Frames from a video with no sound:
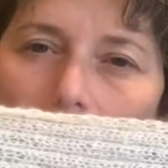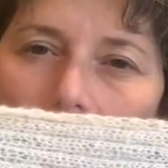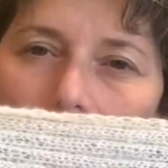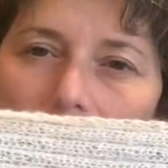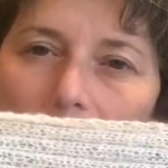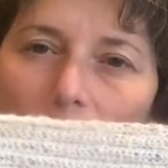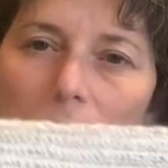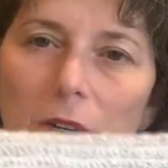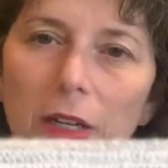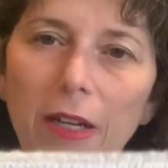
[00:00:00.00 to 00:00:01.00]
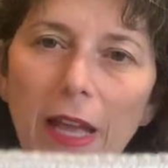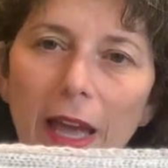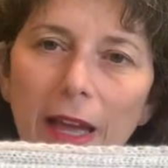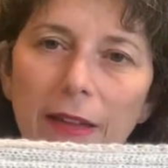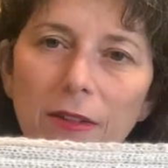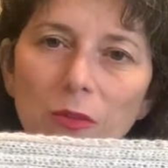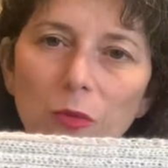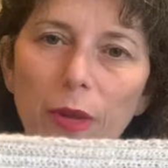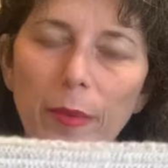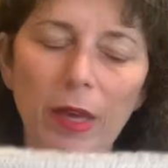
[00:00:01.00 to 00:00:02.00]
lace work and
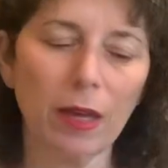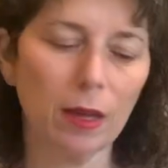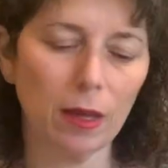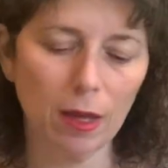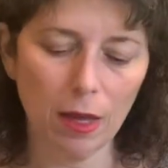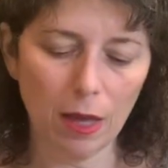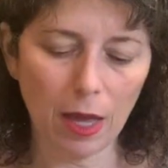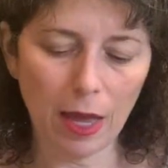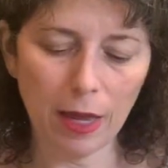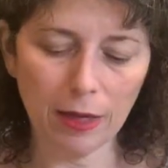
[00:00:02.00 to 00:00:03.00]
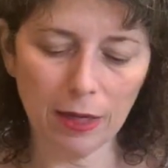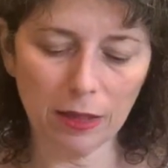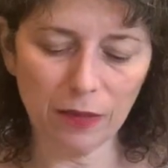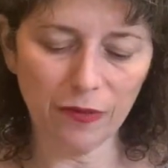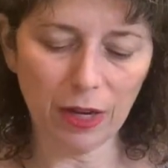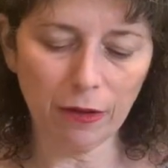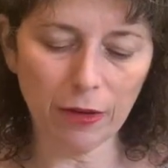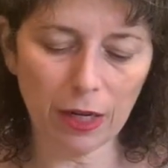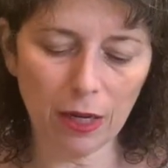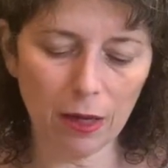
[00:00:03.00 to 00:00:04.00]
ribbing, and it's
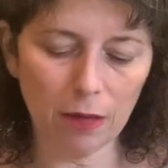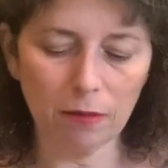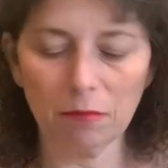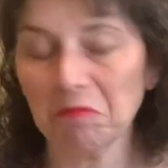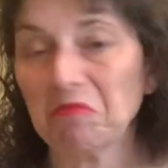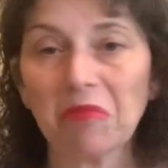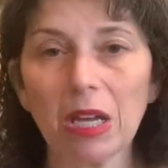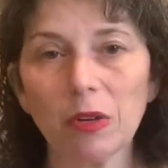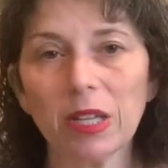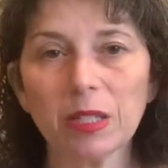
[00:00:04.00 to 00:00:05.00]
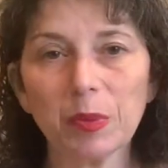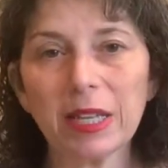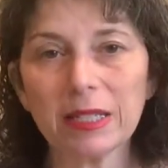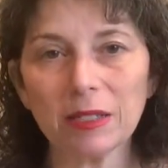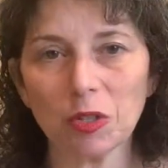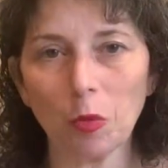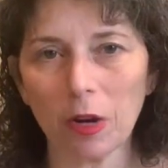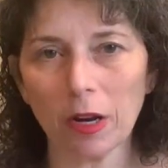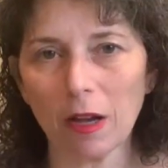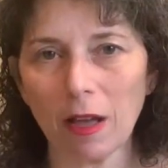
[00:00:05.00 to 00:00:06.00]
very, it's pleasant to
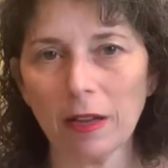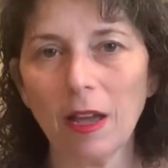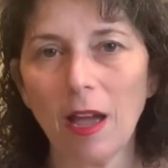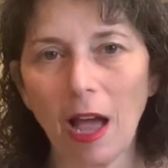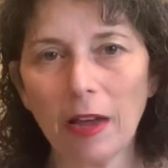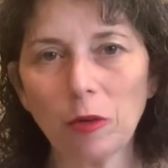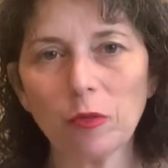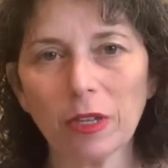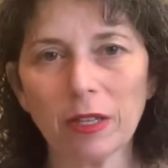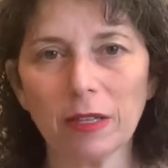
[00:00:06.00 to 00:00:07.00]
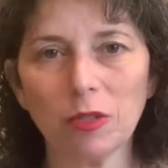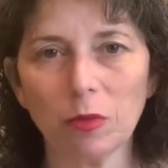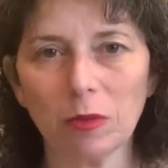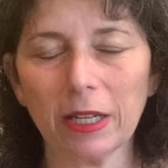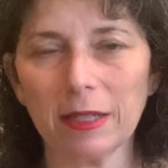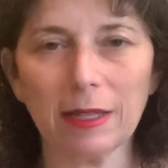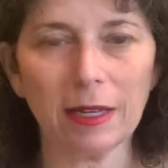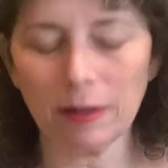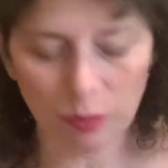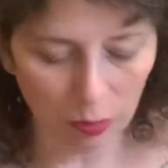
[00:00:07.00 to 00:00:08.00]
work on. I don't really do, like I said,
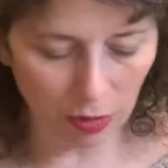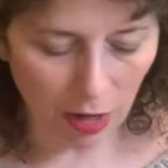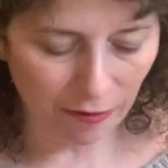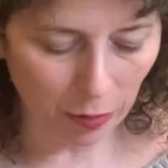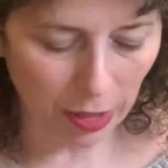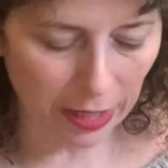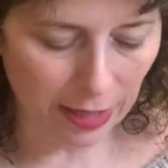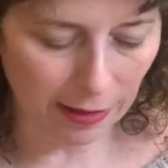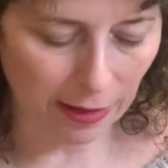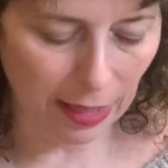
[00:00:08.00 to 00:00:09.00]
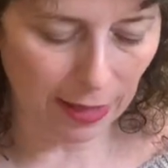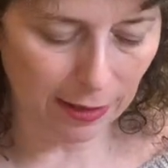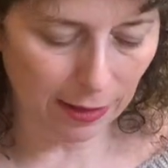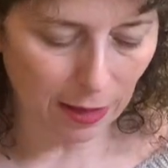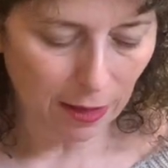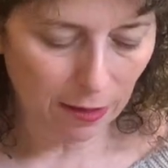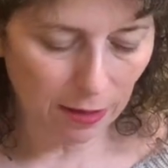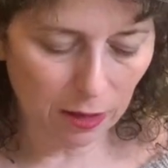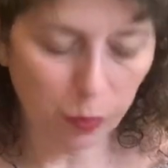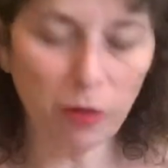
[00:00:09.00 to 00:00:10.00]
I don't do a lot of work in lace.
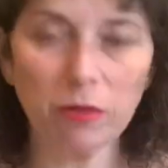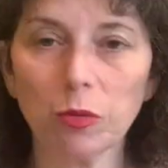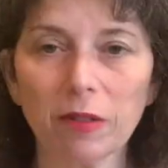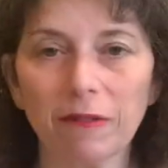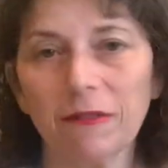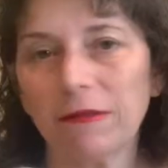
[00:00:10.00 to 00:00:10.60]
This will sort of